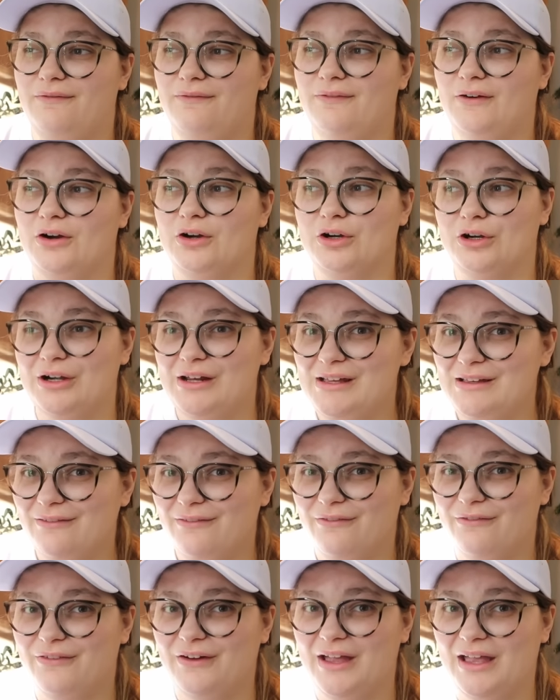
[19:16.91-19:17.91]
Faherty?
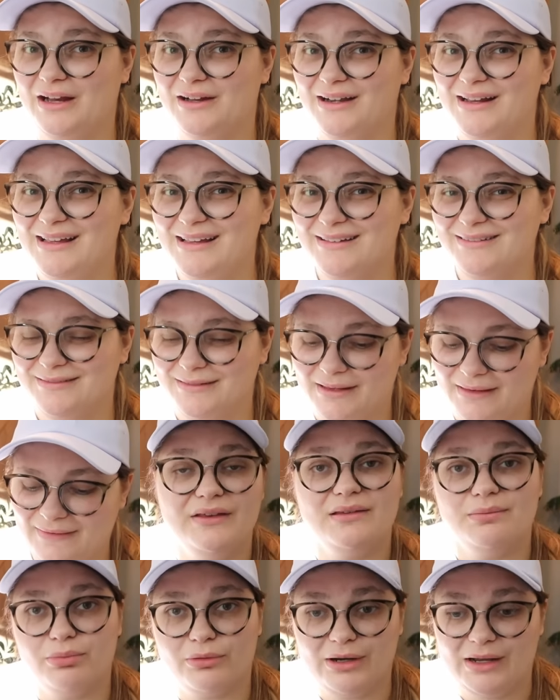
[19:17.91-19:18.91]
Faherty?
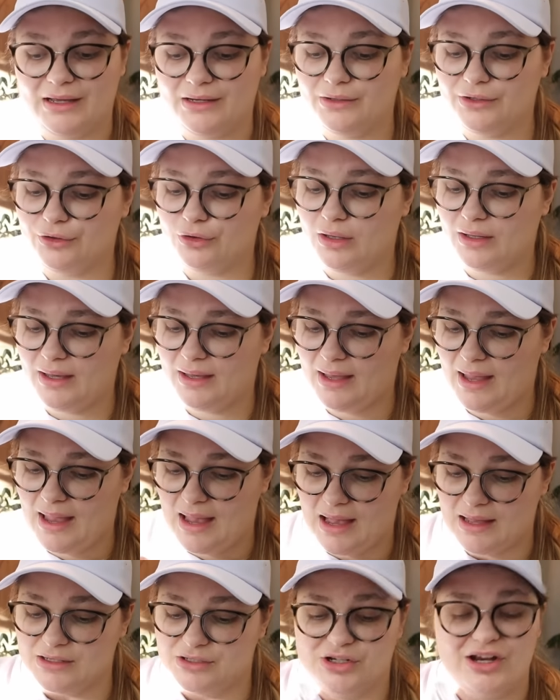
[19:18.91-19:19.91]
This brand, you're looking
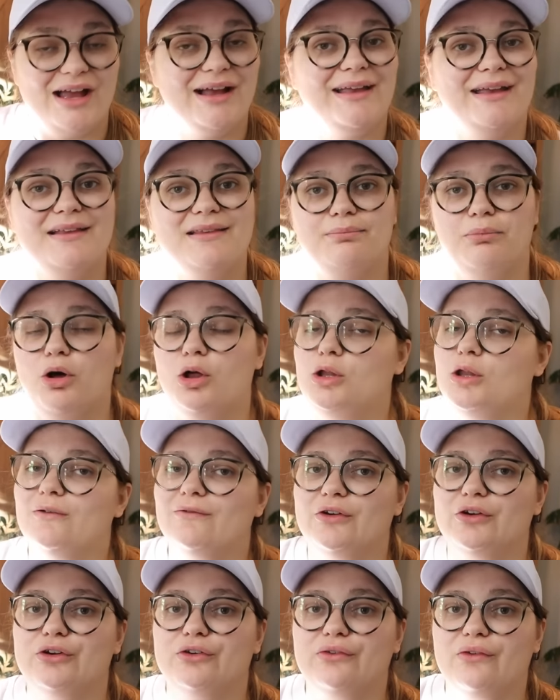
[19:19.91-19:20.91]
at jackets,
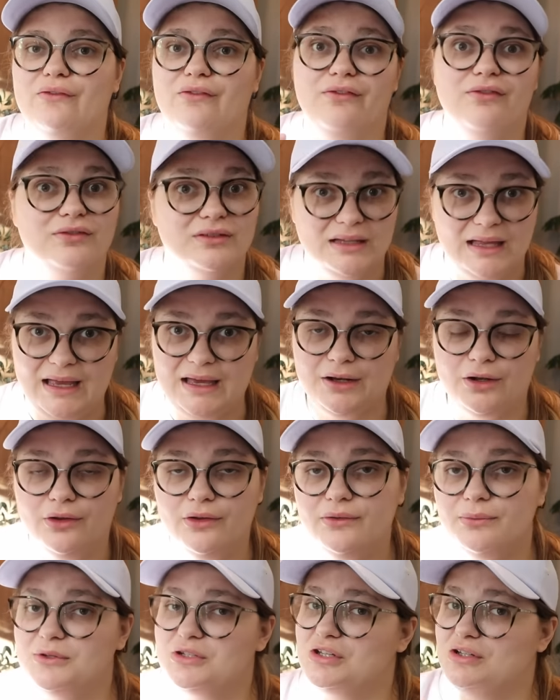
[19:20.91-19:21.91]
pullovers,
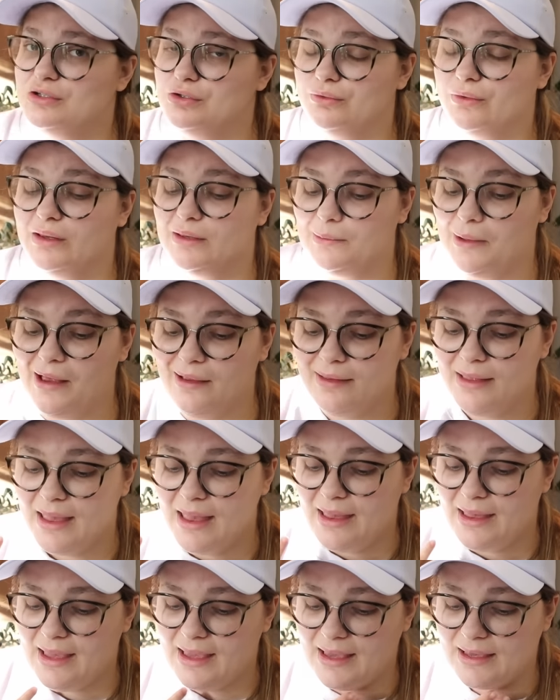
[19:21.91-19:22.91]
flannels, which can do really well,
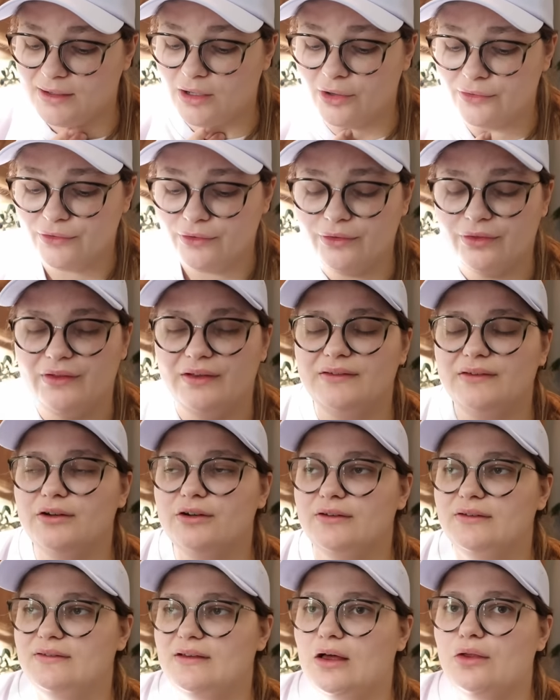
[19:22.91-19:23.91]
and also things that
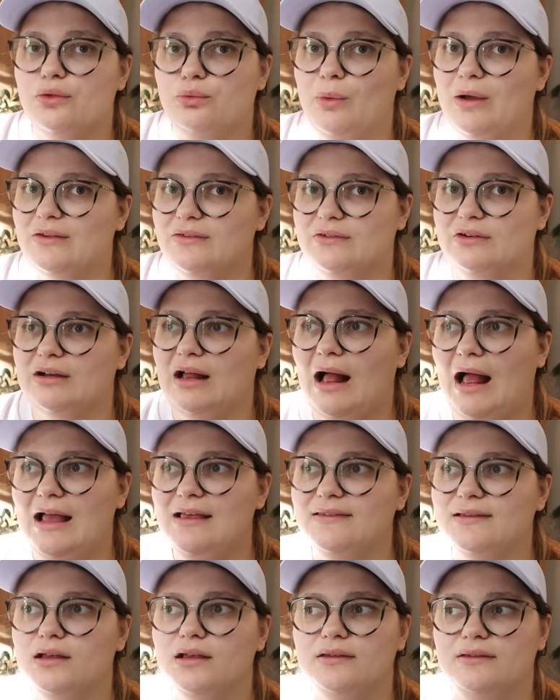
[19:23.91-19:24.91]
are Southwestern.
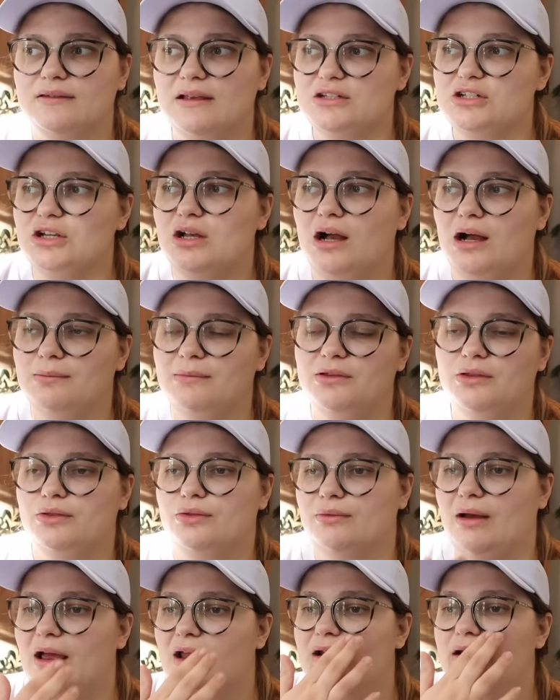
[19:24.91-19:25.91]
I saw such a common
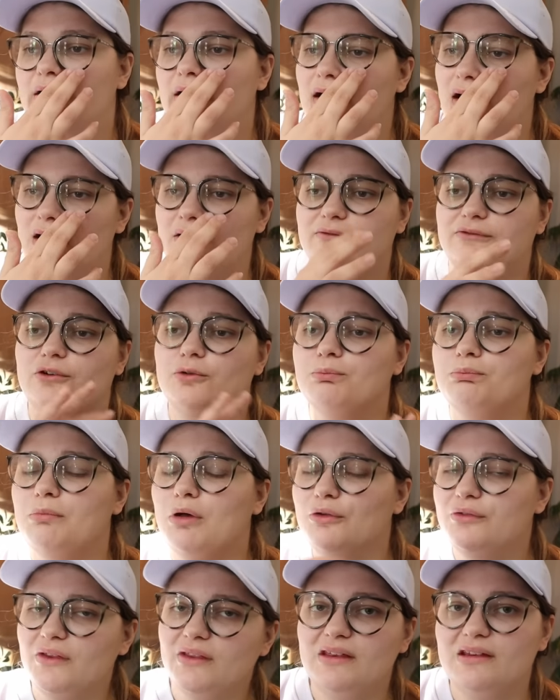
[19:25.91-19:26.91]
thread for
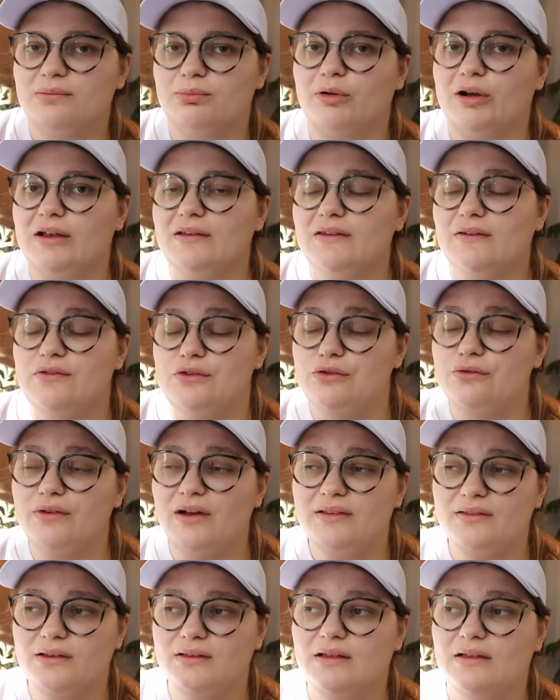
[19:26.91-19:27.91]
most of these brands. If you
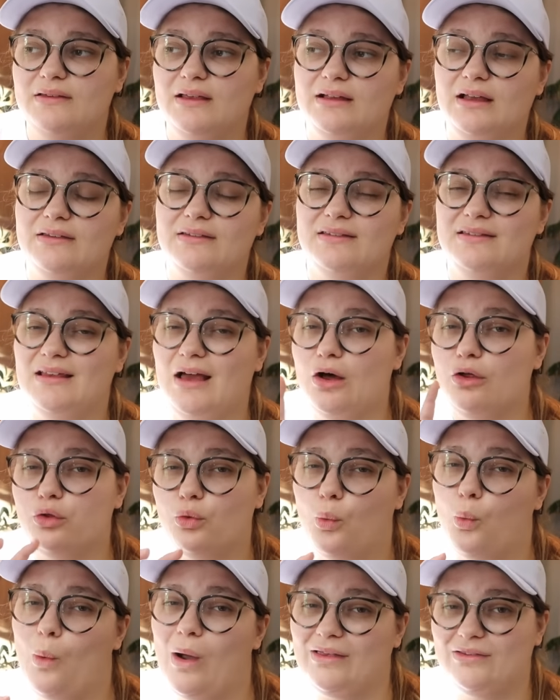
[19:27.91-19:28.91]
find something that's like a
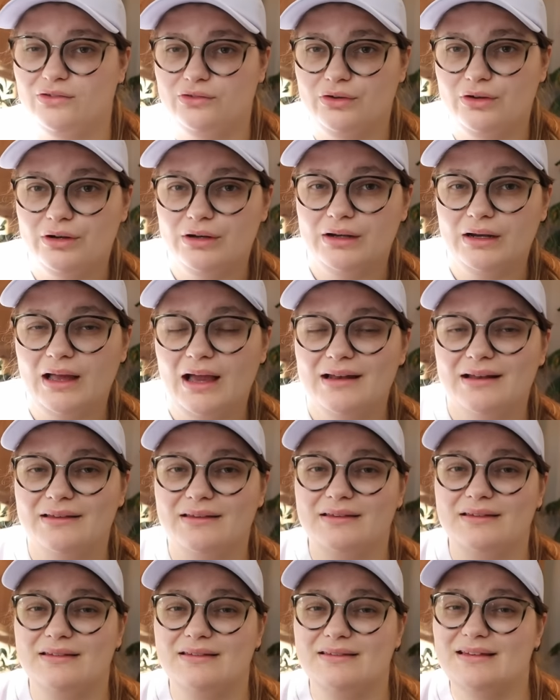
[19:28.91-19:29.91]
Southwestern kind of
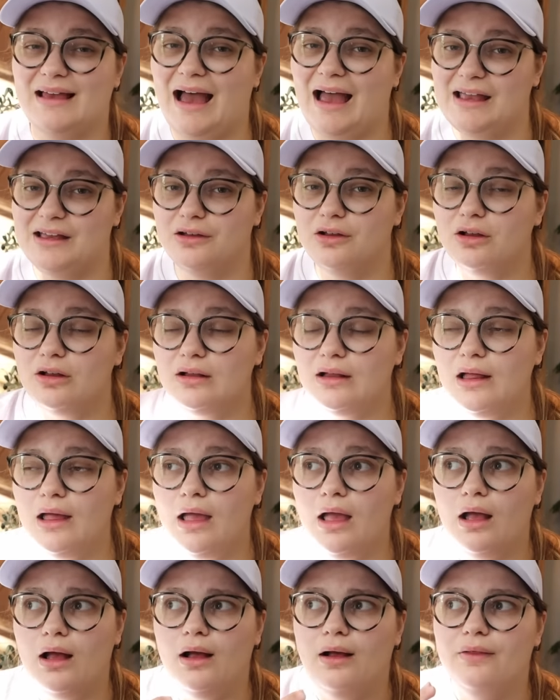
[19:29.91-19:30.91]
style,
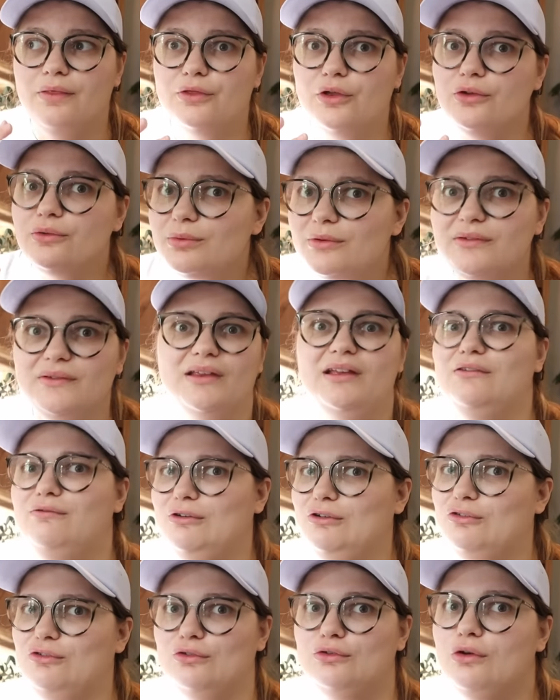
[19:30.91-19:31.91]
those were selling
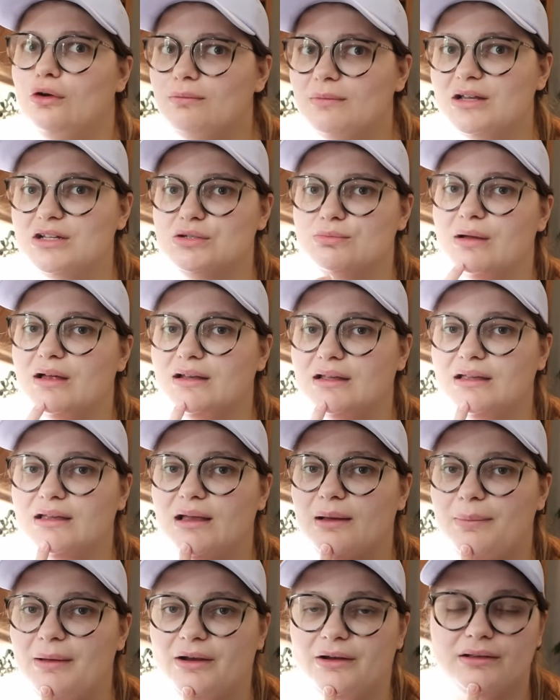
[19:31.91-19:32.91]
for so much money.
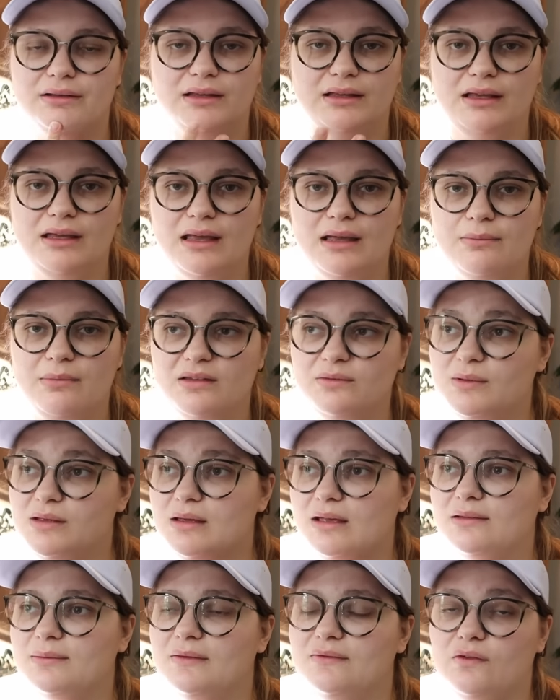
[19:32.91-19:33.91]
Apparently, it must
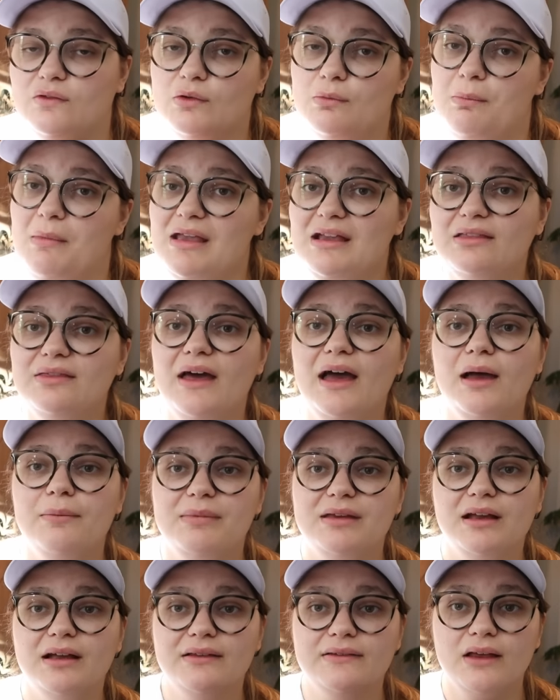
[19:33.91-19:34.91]
be expensive to make
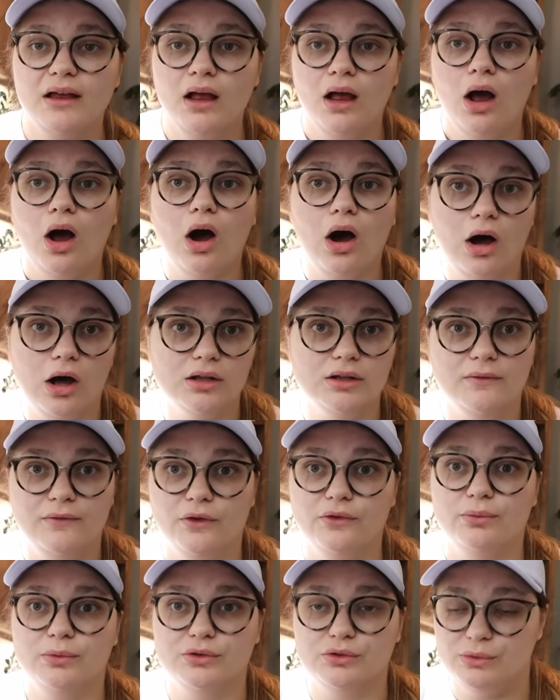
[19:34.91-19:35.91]
that because all of
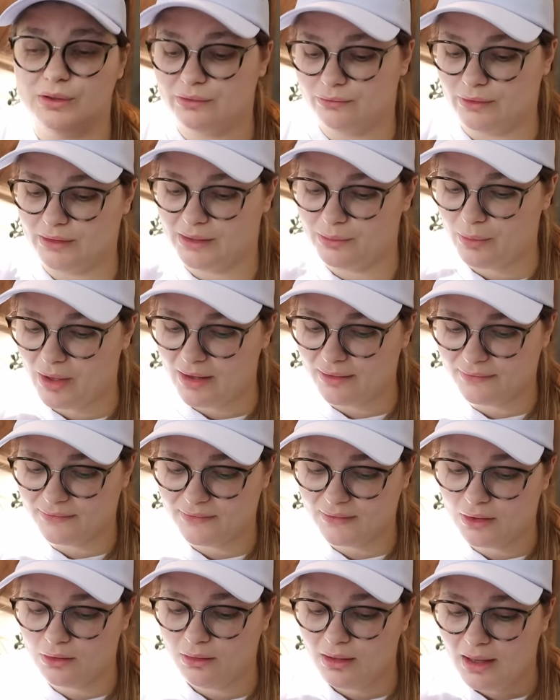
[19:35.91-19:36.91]
those were doing really well.
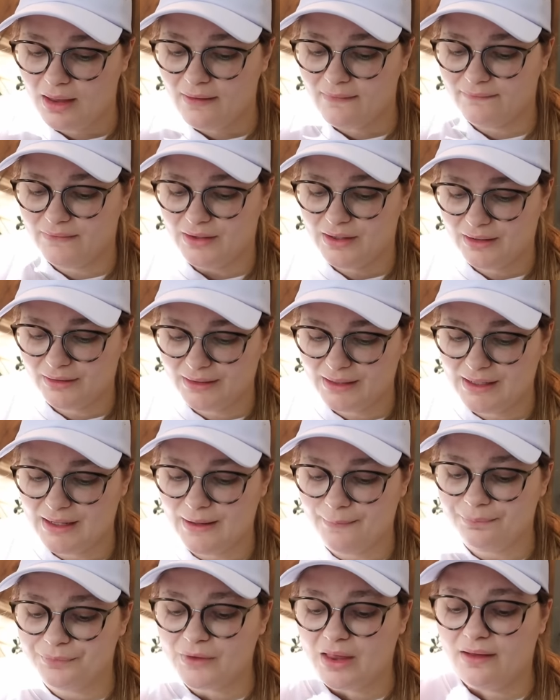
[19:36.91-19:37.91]
So,
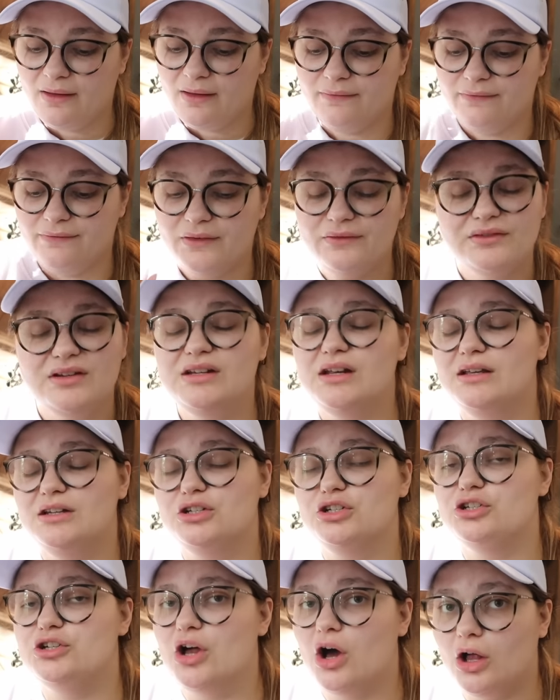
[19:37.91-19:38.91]
Faherty,
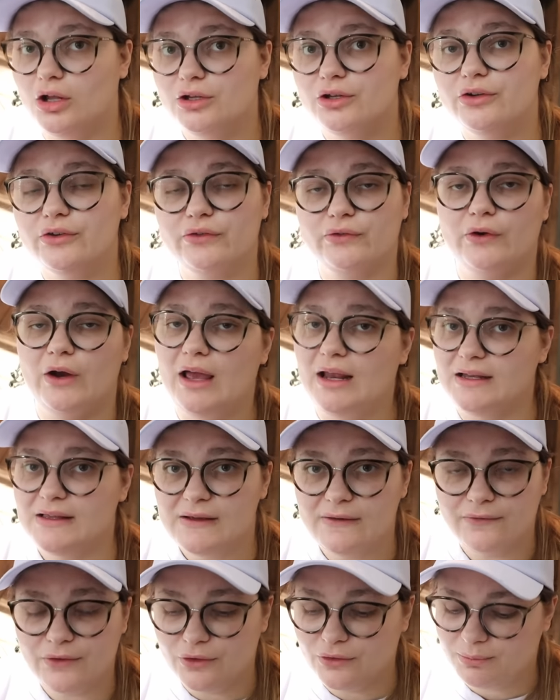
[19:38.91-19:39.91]
50-ish dollars for
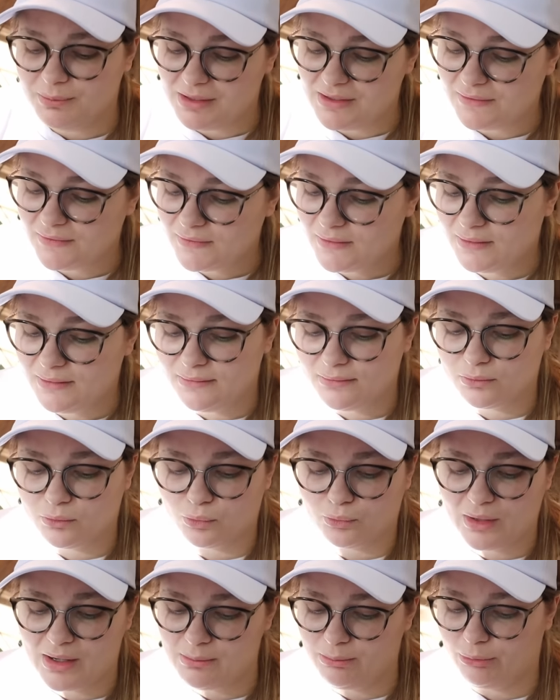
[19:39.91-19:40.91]
any of those pieces.
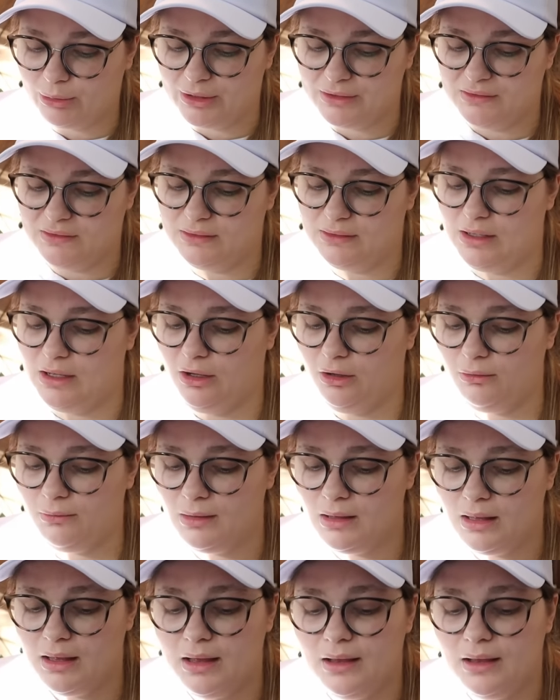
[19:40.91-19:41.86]
Great brand to know.